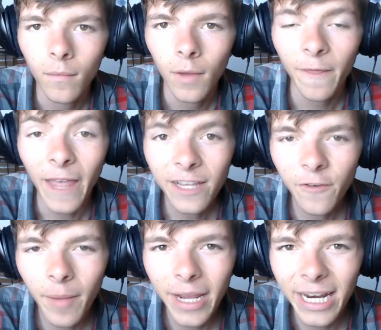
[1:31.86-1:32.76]
Thanks
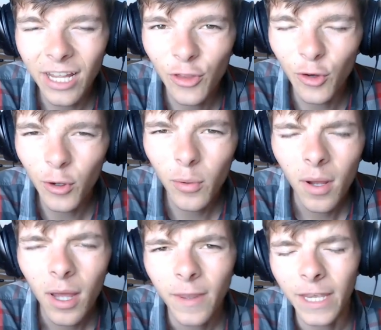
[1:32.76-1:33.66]
for making it through
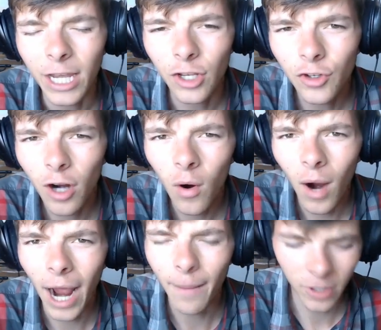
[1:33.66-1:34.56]
the intro.
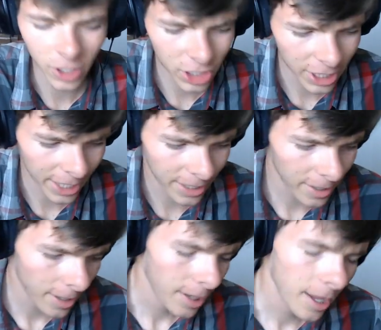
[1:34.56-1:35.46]
I appreciate
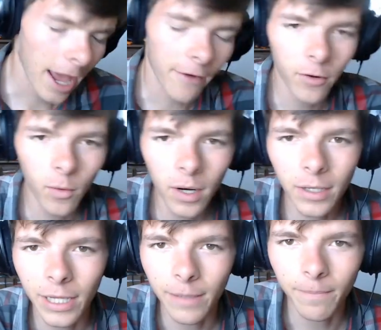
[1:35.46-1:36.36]
everyone
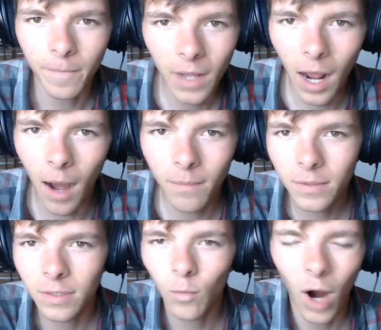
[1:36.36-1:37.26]
that comes
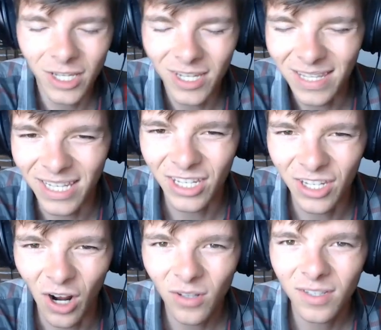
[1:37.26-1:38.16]
and watches these
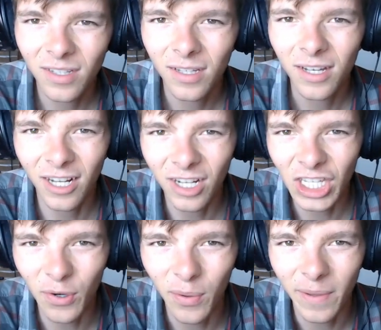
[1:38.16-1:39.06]
shows. Couldn't
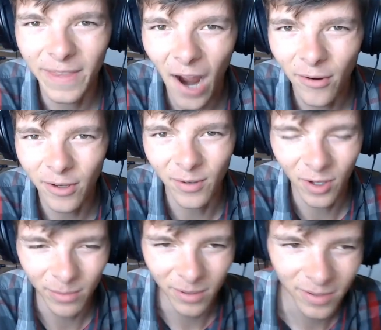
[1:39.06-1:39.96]
do it without you,
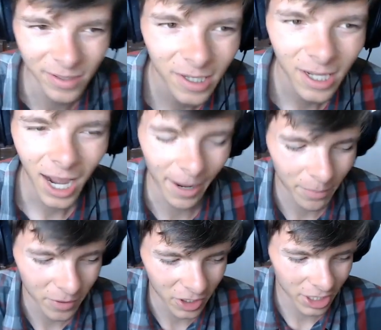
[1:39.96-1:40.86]
nobles. I
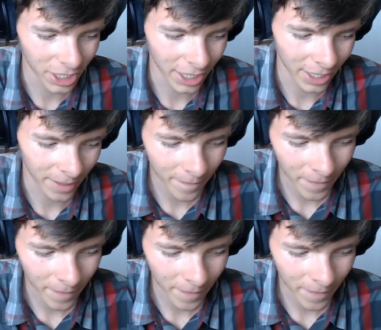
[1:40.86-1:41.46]
appreciate it.